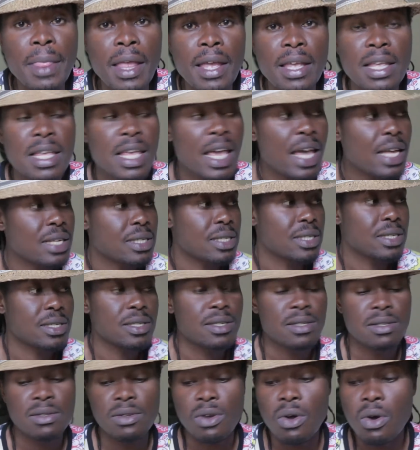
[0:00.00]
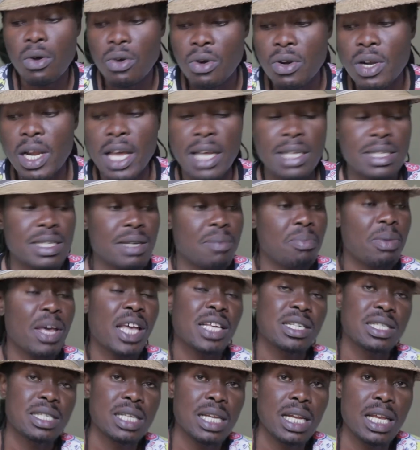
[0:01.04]
Yes, Corona is a
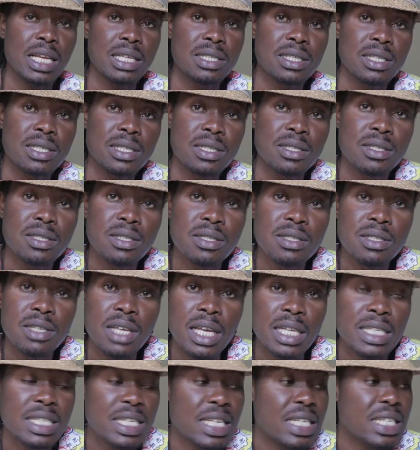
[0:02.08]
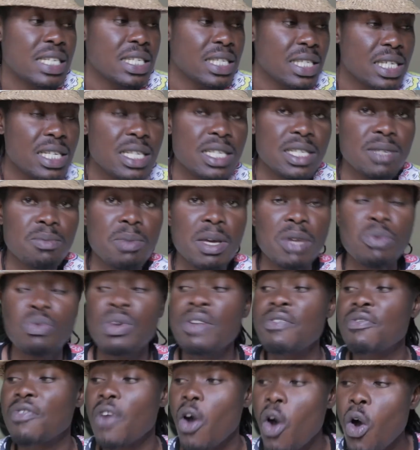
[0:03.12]
pestilence. It's a disease, but
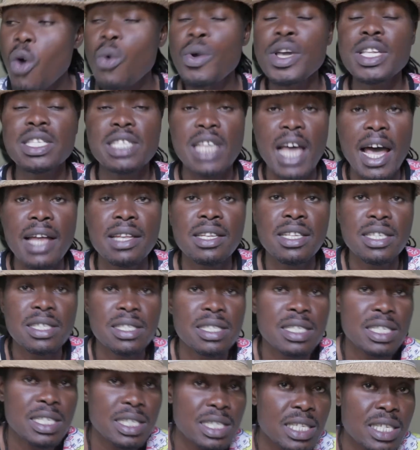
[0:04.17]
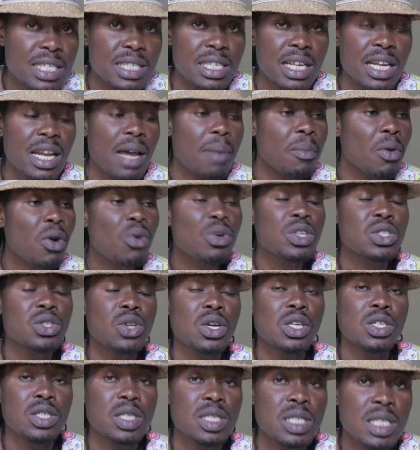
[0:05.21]
we've always had this disease, and I'm always
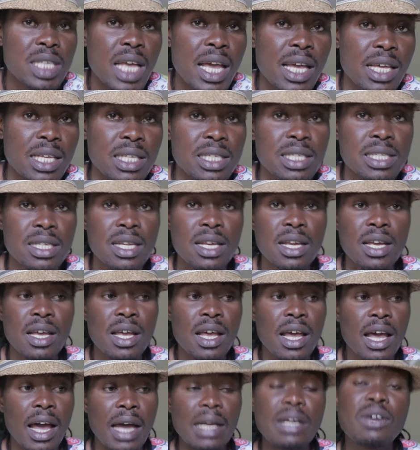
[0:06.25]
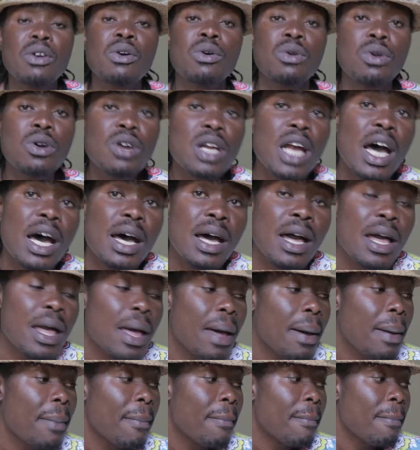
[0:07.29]
going to say it. And Corona,
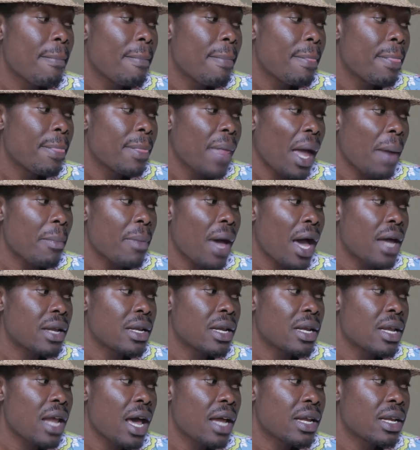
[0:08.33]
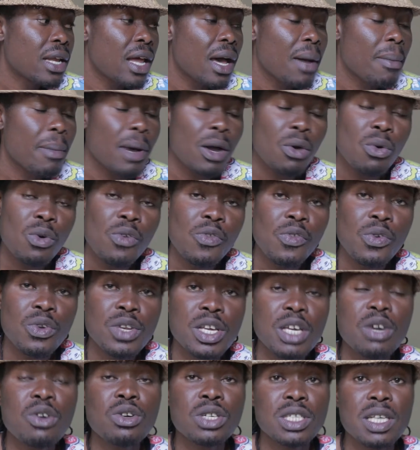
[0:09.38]
and
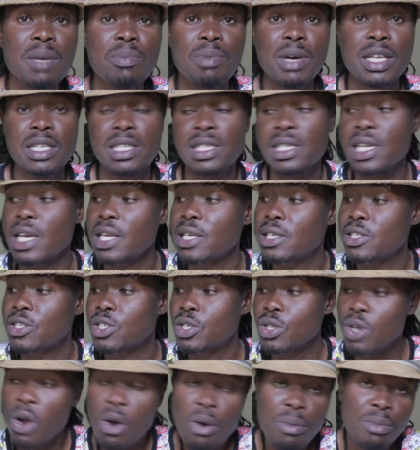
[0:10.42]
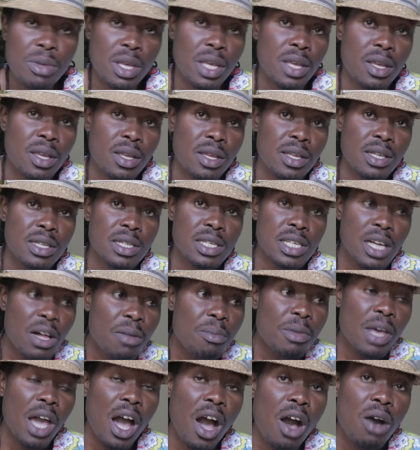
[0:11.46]
Magufuli got up and said, show me, tell
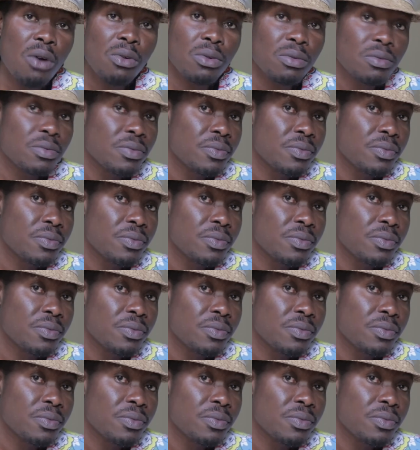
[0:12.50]
me how